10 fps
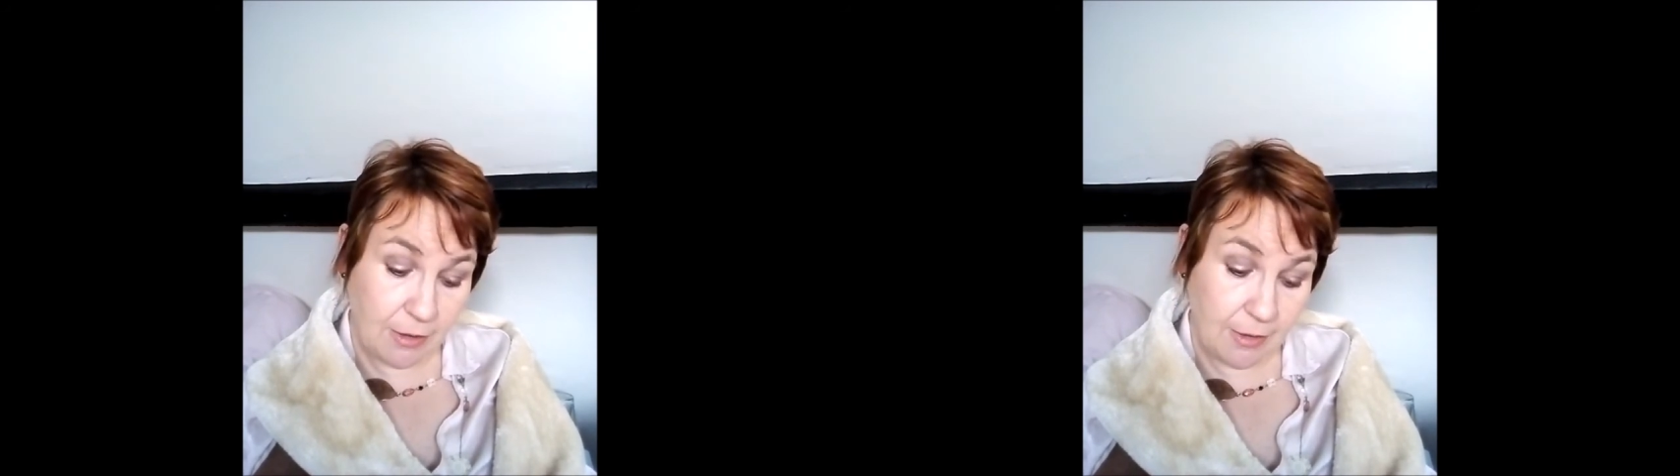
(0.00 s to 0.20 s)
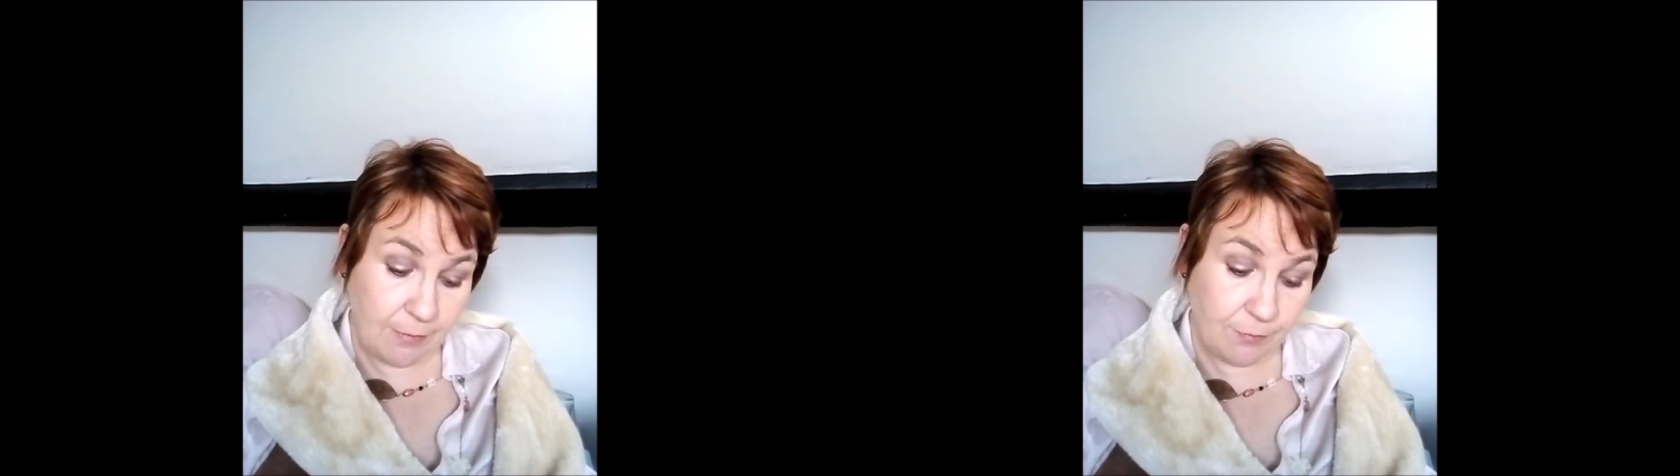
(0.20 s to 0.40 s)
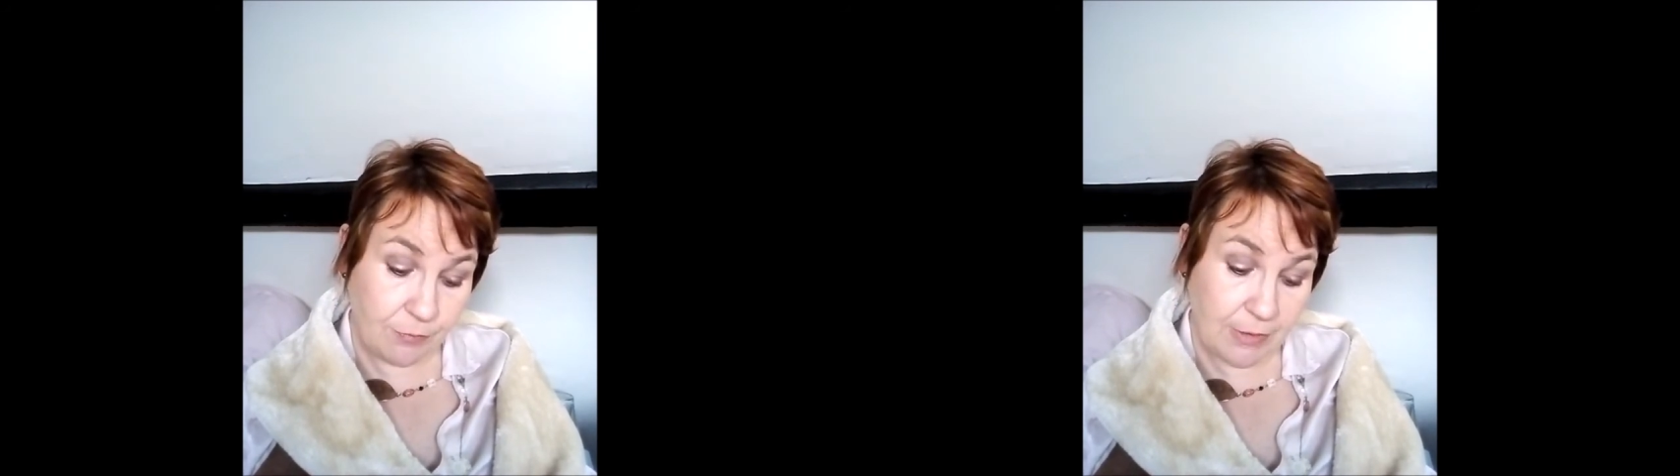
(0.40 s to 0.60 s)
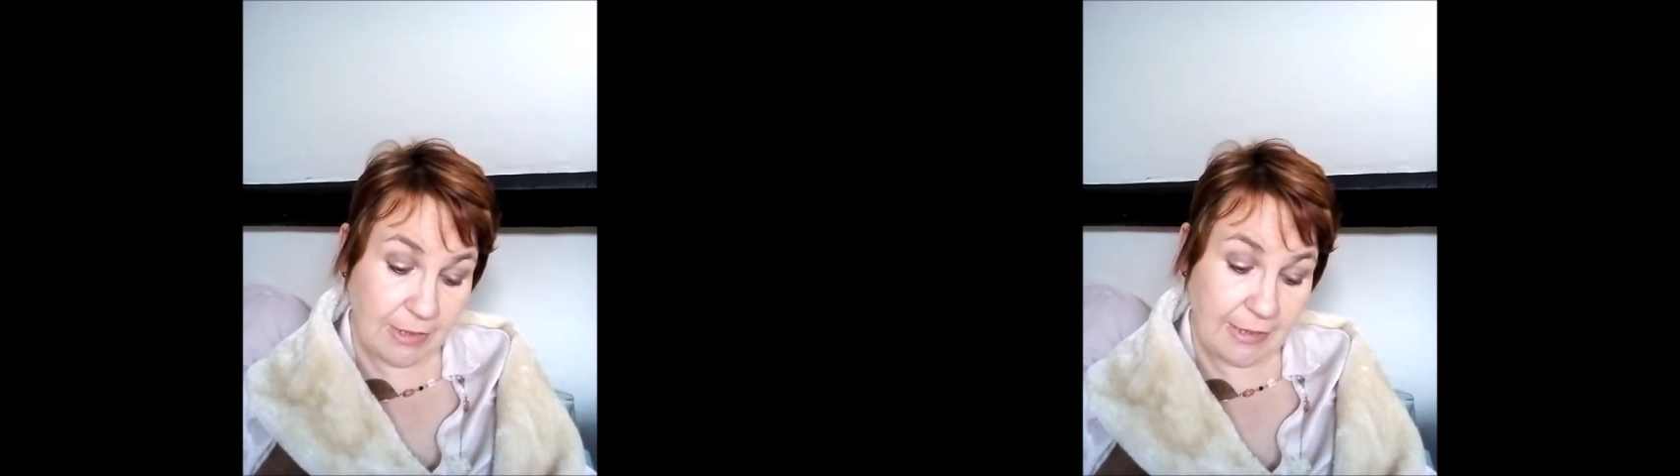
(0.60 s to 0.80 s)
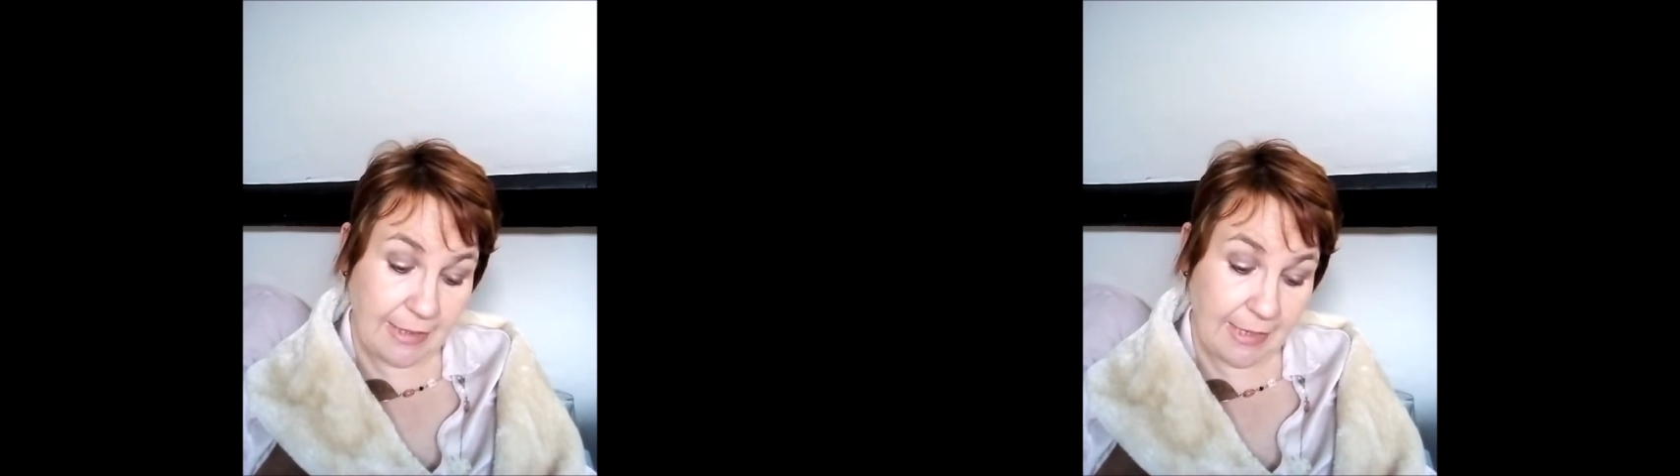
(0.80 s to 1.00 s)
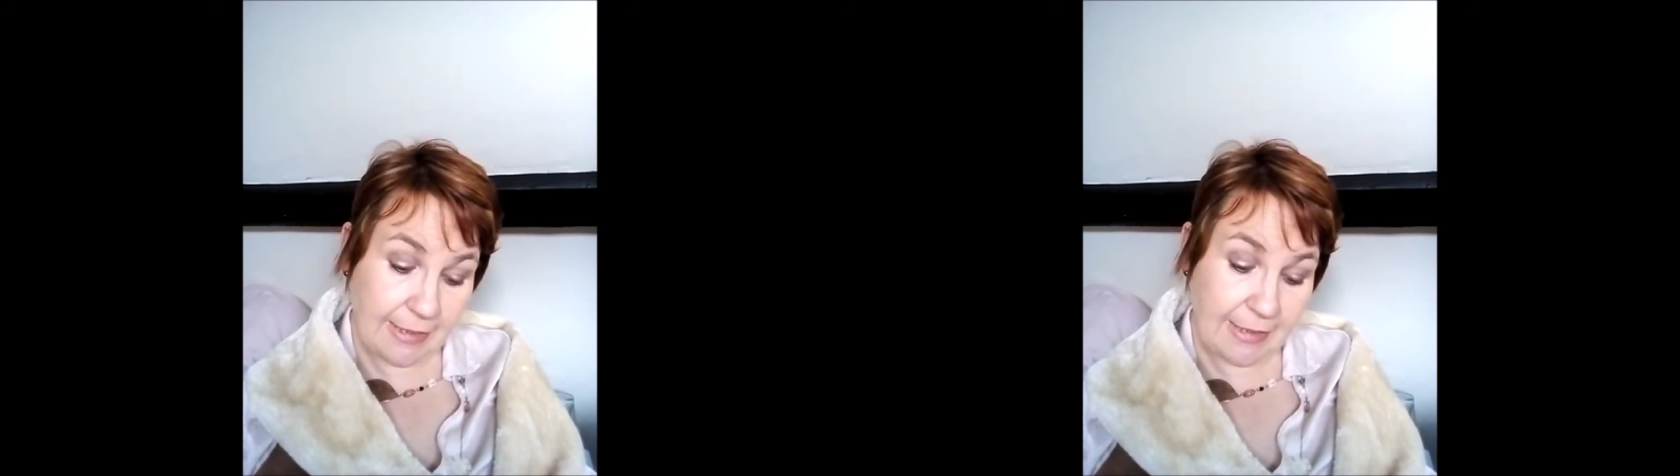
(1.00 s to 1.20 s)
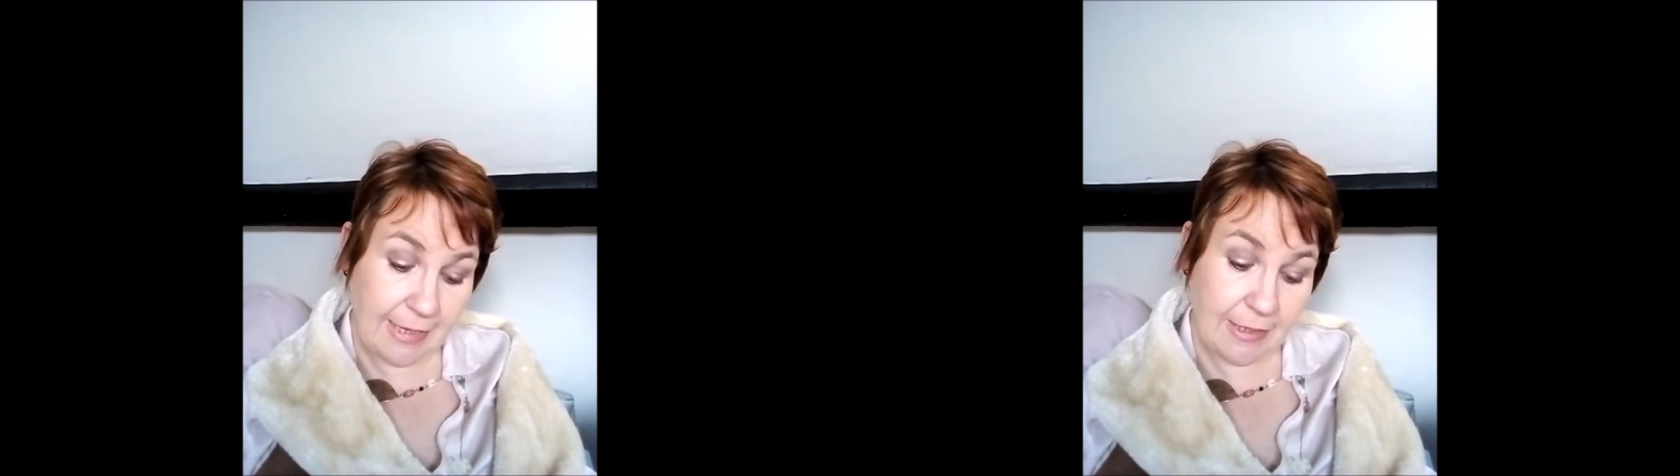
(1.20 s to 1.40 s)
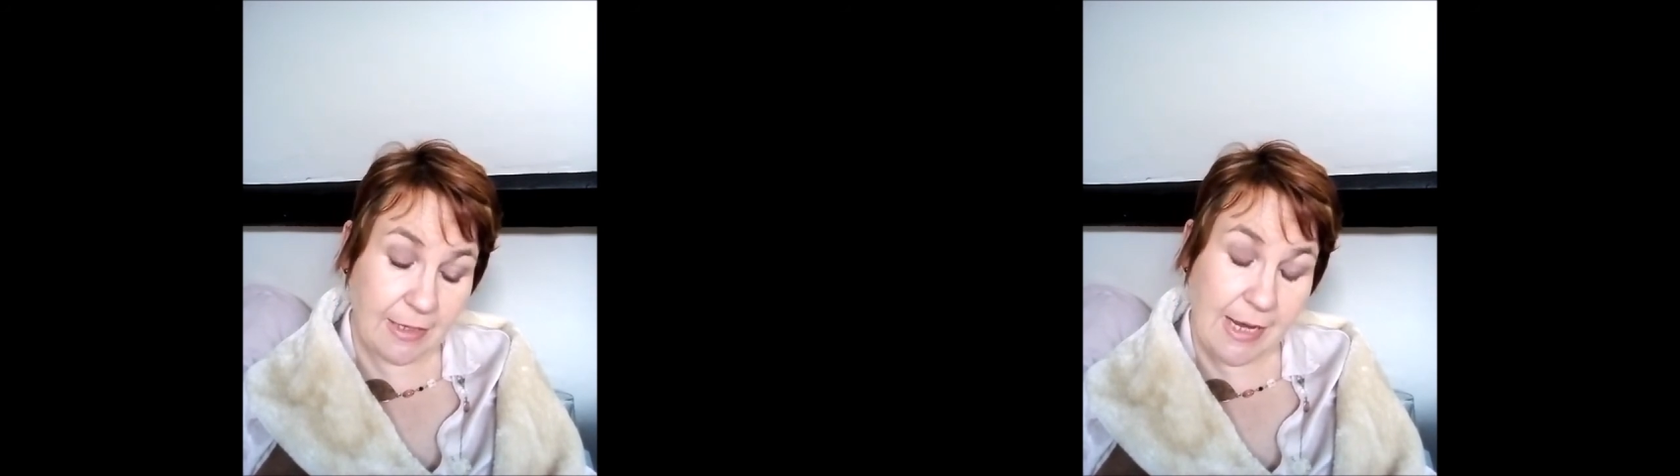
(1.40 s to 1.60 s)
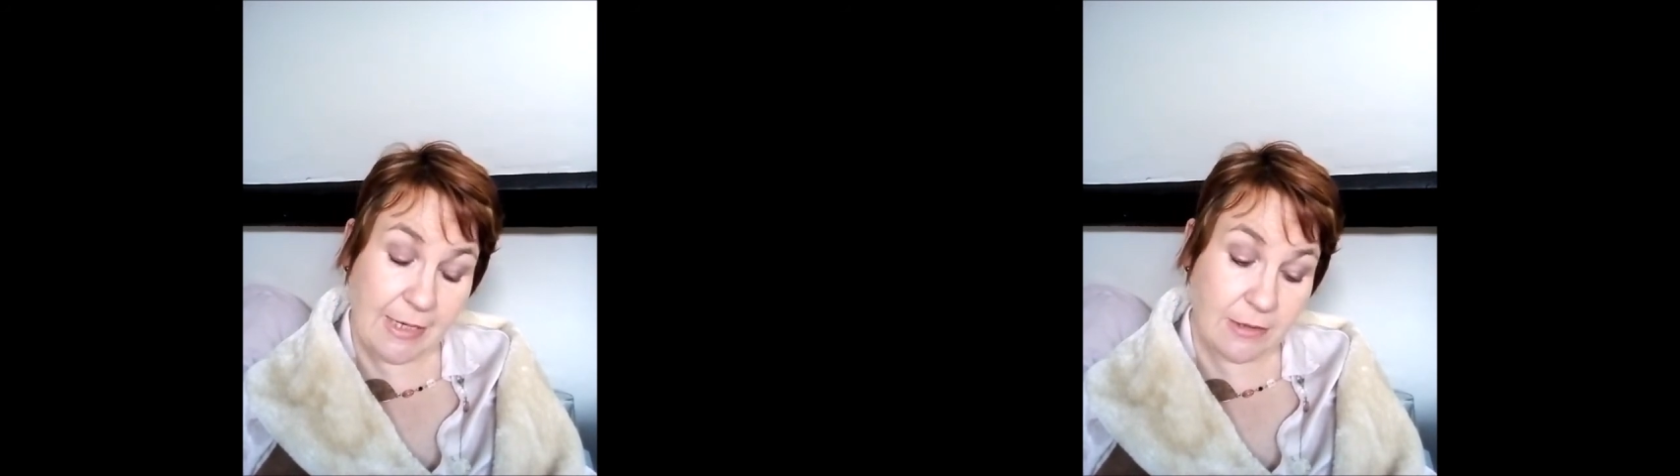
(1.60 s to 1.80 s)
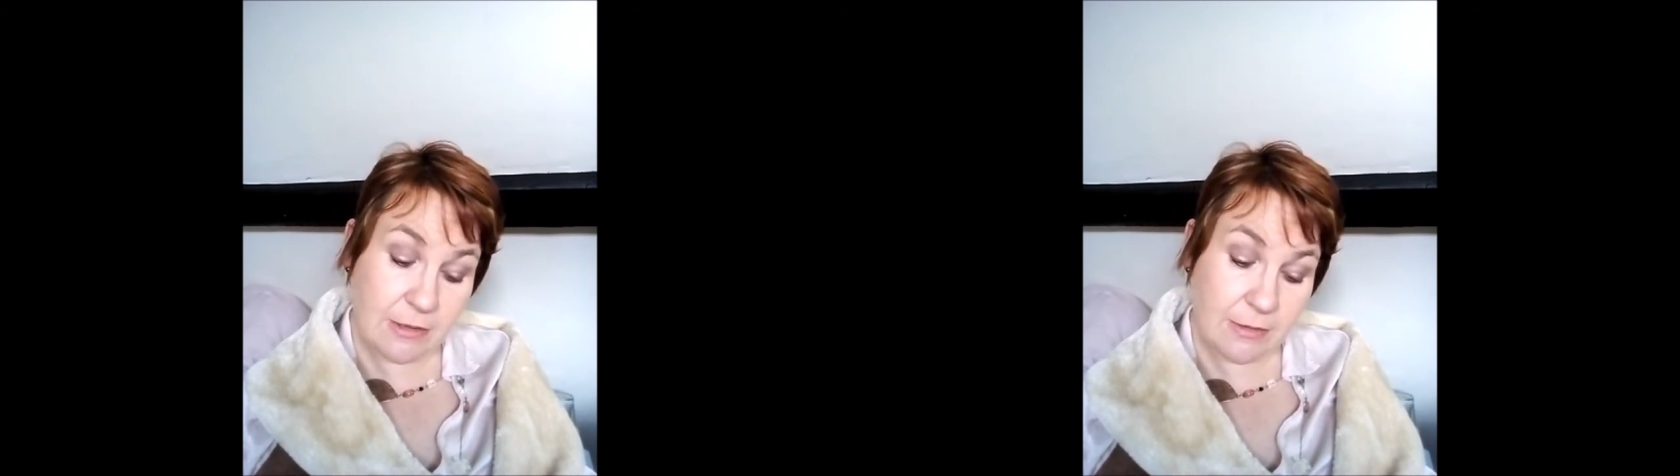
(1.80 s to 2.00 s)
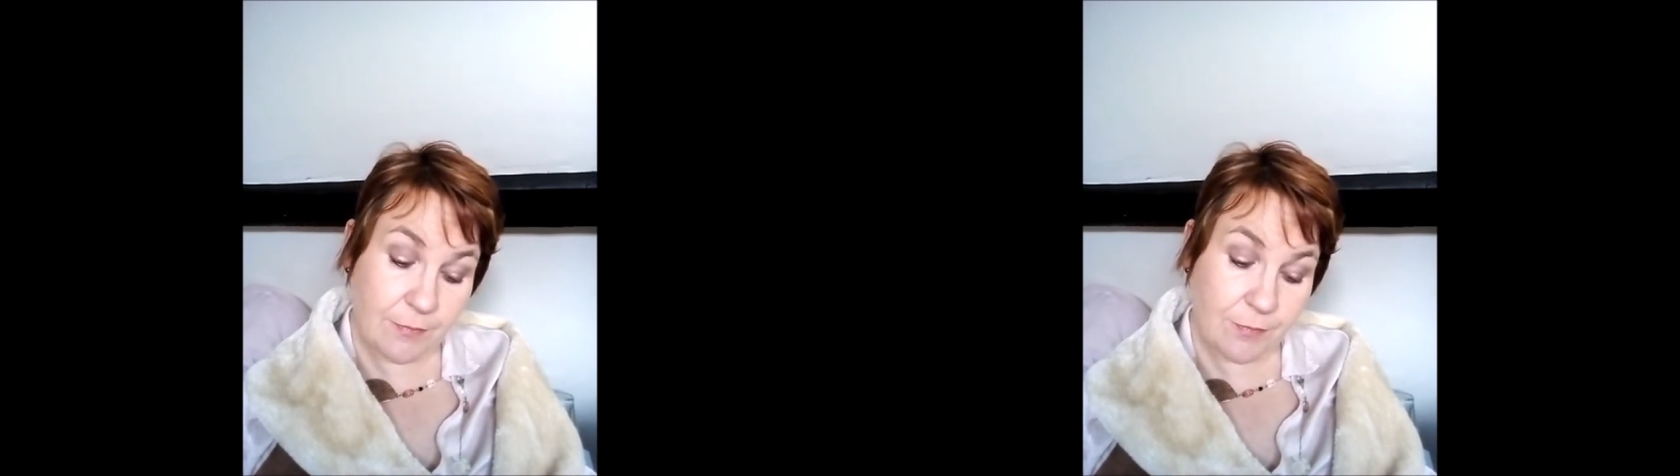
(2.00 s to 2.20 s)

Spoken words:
Ylang ylang, and